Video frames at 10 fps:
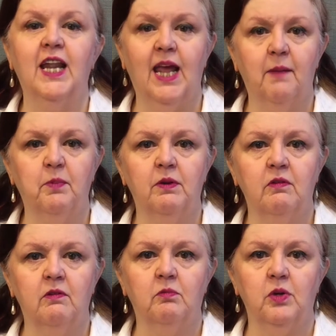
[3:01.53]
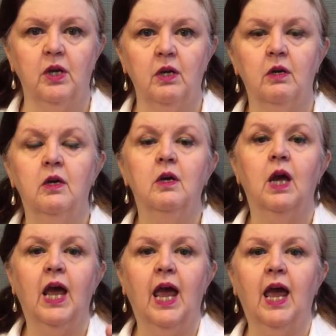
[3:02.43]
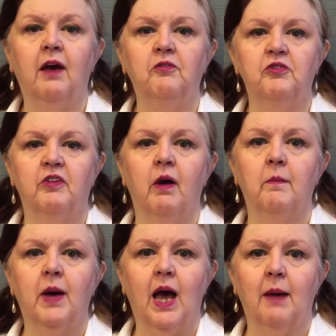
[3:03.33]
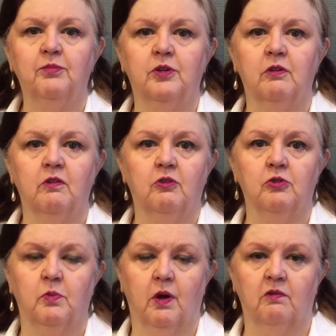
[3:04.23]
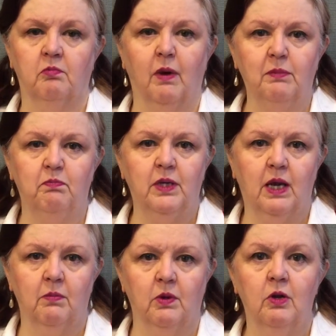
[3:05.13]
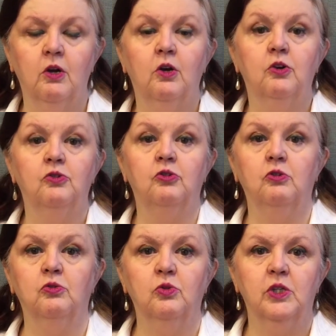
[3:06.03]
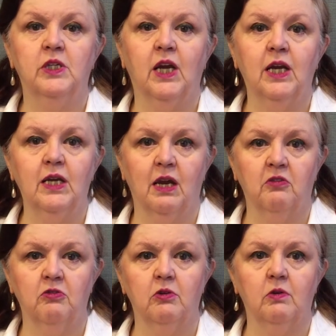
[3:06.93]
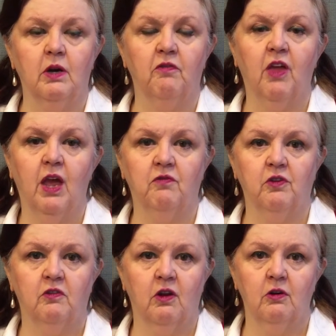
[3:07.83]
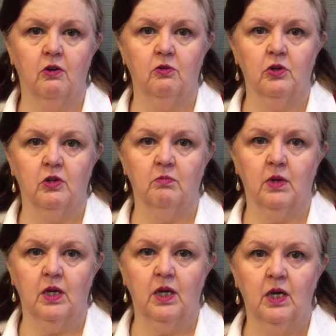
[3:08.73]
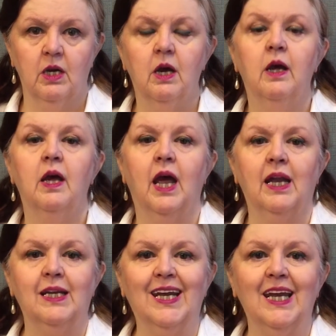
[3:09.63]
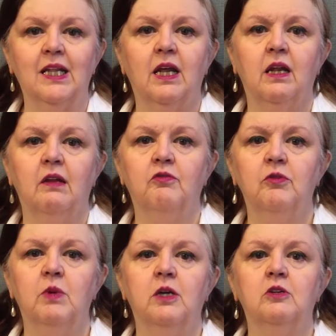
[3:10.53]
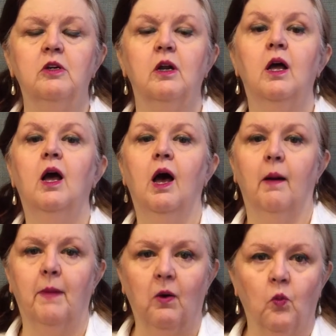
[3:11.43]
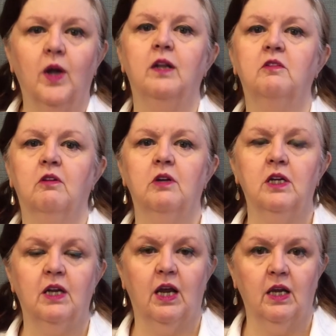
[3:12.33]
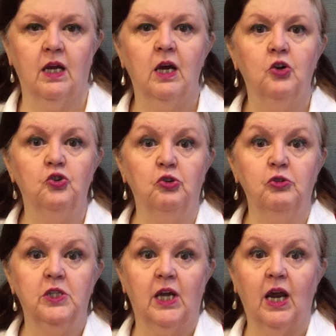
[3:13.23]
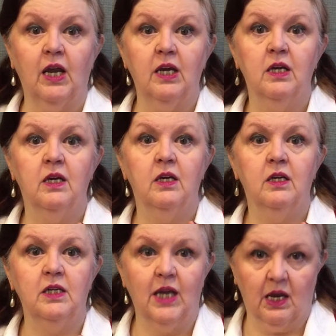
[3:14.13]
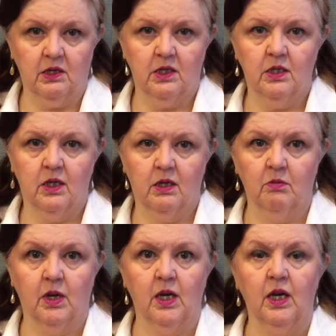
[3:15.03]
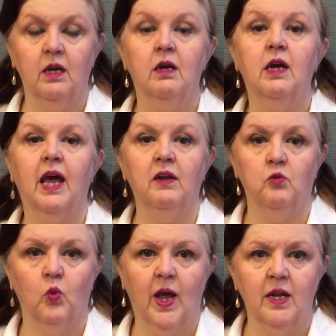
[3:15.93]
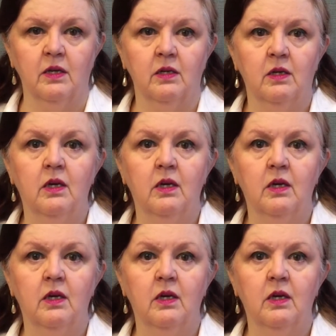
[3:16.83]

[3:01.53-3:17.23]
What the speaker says: that happens to be, have some options that your boss might be able to say yes to if they have to say no to the money. And get that information about what it's going to take to say yes to the money and when.